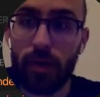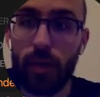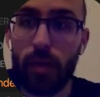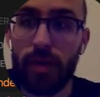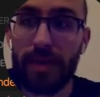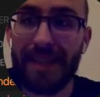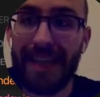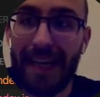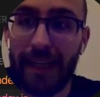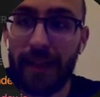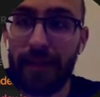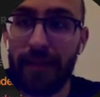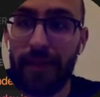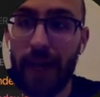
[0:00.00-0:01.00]
we're setting
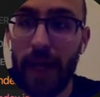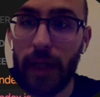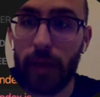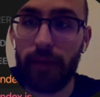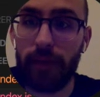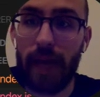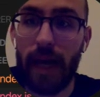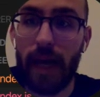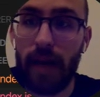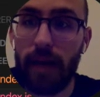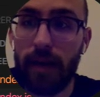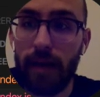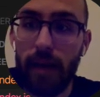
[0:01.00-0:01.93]
the value of that